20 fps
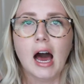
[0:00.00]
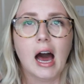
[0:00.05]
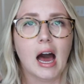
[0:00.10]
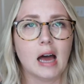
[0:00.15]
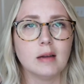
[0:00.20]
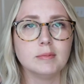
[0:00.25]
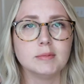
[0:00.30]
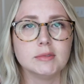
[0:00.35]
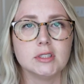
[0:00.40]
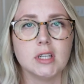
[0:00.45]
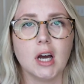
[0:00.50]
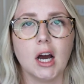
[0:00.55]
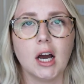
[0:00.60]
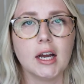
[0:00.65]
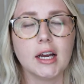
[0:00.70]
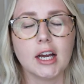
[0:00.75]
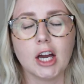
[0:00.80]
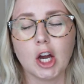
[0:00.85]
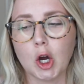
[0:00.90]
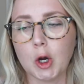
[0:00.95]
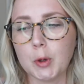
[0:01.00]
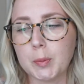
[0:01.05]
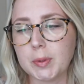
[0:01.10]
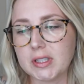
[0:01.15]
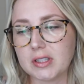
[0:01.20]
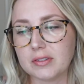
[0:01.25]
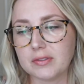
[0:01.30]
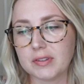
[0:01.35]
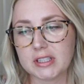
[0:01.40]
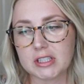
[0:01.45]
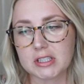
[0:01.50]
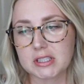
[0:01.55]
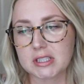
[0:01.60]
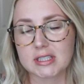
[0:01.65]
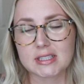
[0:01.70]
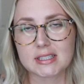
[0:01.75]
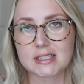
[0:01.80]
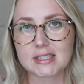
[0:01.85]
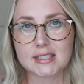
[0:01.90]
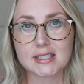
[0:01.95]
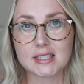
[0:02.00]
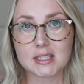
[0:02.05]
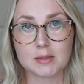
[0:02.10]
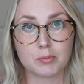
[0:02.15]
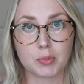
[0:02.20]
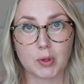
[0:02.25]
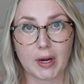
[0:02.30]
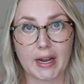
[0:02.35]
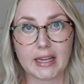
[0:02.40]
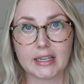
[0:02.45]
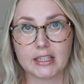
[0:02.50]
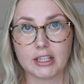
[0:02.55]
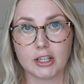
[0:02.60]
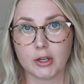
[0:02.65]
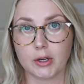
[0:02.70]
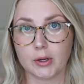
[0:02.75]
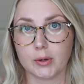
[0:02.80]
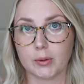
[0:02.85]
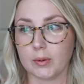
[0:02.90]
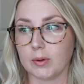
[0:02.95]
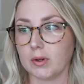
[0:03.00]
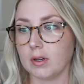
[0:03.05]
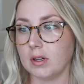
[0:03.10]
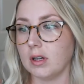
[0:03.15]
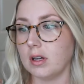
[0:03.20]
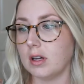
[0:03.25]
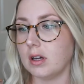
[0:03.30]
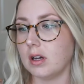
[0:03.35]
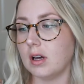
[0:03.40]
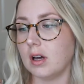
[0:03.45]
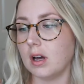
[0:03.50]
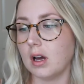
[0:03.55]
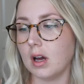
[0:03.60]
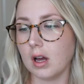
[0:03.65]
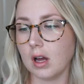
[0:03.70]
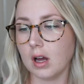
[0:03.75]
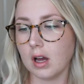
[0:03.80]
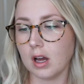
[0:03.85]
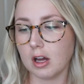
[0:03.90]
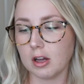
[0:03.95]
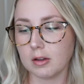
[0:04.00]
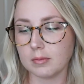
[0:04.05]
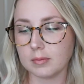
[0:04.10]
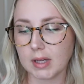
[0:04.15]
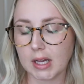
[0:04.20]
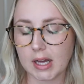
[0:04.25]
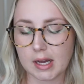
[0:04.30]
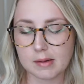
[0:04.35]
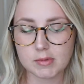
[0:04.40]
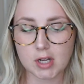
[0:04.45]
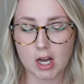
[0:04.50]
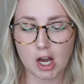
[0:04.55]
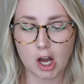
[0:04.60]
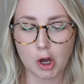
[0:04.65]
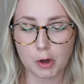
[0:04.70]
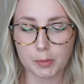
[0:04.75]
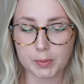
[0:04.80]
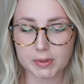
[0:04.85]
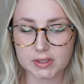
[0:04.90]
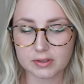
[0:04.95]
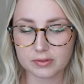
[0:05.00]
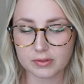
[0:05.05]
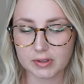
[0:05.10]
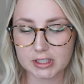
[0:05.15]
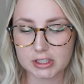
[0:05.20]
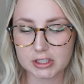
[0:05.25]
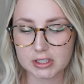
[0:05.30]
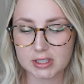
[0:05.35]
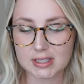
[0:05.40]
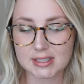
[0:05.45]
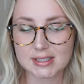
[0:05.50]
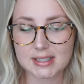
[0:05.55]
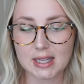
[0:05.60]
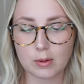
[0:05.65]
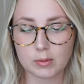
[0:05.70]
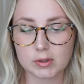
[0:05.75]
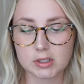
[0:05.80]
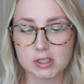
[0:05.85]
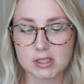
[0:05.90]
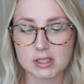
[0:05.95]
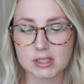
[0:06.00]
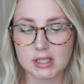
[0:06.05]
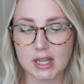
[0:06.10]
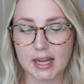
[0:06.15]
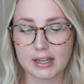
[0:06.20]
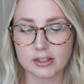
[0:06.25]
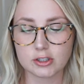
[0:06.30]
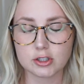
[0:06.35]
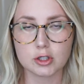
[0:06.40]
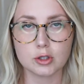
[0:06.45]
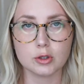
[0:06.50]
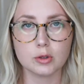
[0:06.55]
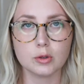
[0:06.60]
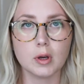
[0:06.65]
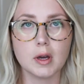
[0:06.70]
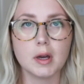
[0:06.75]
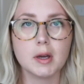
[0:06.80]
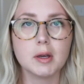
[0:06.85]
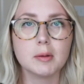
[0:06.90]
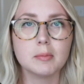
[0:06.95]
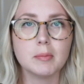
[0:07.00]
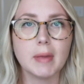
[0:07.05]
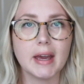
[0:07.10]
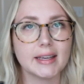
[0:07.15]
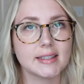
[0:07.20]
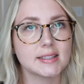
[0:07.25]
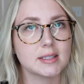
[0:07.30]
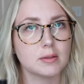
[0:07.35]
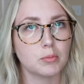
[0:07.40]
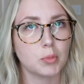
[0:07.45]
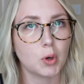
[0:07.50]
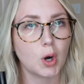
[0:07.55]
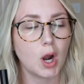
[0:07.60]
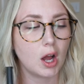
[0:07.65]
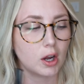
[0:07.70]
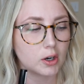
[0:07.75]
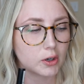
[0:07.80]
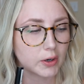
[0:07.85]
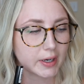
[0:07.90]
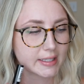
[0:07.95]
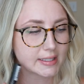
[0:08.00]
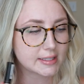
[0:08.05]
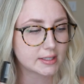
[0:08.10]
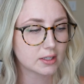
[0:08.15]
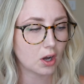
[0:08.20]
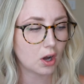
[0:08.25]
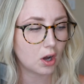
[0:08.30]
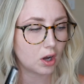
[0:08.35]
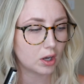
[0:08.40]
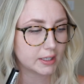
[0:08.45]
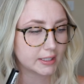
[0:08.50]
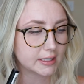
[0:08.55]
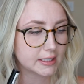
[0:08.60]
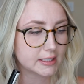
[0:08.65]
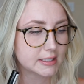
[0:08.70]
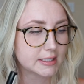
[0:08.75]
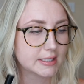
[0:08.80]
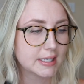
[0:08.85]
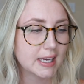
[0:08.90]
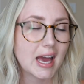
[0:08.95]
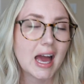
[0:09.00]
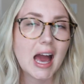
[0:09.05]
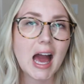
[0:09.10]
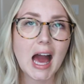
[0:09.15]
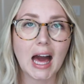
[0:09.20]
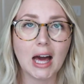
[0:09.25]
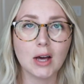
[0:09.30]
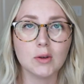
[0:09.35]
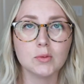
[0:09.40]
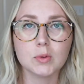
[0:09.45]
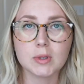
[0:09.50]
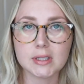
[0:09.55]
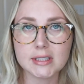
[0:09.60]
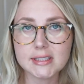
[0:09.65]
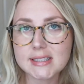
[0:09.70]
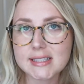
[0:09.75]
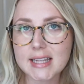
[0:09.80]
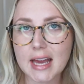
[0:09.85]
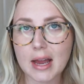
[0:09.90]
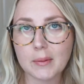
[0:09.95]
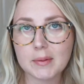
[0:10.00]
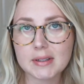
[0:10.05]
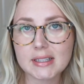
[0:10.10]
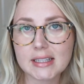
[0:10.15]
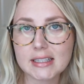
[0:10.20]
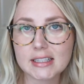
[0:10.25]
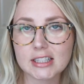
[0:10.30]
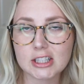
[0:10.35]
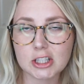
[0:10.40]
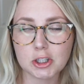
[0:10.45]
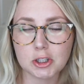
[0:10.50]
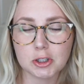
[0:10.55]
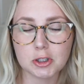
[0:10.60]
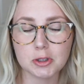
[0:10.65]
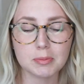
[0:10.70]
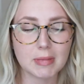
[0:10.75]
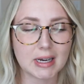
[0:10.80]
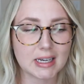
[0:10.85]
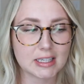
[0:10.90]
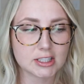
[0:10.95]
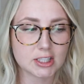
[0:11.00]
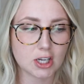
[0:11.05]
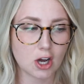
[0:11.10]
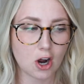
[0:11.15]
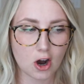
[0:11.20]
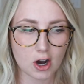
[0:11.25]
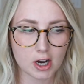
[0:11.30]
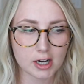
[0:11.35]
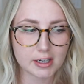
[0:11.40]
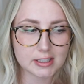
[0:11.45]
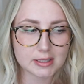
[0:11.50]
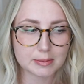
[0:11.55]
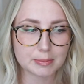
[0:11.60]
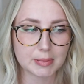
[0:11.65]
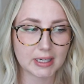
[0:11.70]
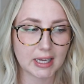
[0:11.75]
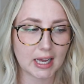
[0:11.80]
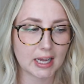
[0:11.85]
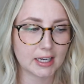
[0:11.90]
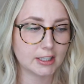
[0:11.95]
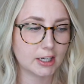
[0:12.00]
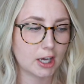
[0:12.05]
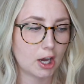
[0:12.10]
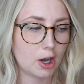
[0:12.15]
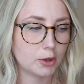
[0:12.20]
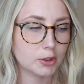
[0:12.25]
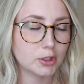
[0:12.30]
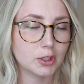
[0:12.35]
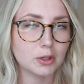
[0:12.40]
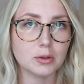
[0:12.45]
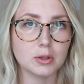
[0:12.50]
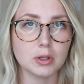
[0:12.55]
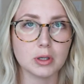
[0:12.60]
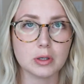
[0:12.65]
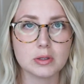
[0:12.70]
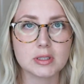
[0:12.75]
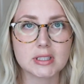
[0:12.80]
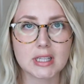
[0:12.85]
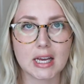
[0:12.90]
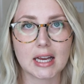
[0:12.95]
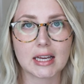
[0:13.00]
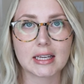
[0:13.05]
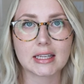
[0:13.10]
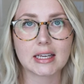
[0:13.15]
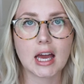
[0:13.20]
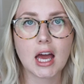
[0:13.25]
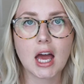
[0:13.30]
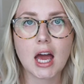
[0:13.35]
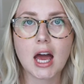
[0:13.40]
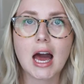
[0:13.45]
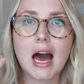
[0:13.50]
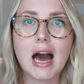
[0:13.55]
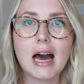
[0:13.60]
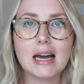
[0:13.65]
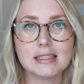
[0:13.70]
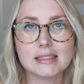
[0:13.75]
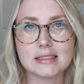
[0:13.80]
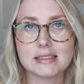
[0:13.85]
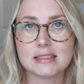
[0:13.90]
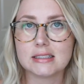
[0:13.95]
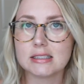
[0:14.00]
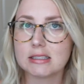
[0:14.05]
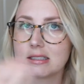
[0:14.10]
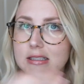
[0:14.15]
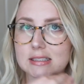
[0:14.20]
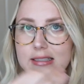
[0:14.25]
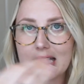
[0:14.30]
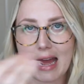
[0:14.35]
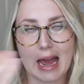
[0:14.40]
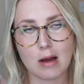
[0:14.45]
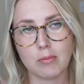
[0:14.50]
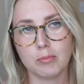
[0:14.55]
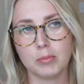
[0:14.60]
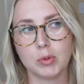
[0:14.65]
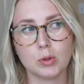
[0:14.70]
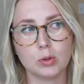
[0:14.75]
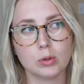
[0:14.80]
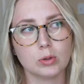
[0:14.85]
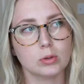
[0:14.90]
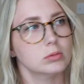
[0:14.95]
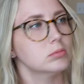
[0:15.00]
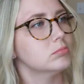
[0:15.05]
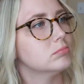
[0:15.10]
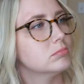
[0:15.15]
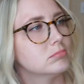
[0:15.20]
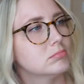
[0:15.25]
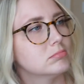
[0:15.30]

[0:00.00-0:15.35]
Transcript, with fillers: I'm not hoping to finish this. This is brand new. Um, I'm not hoping to finish this. I would just like to make some progress on it. I would say I would include my Tarte, but I know you use like a dapple,